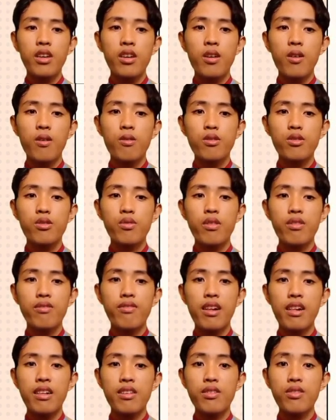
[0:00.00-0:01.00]
cultural
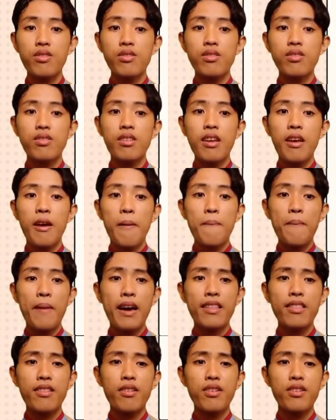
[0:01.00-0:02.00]
values,
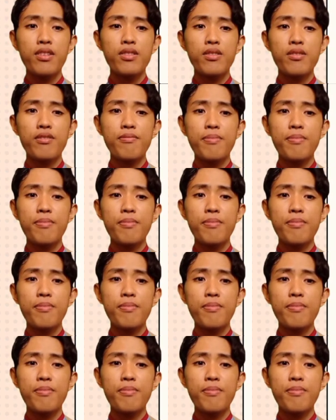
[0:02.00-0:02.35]
patterns of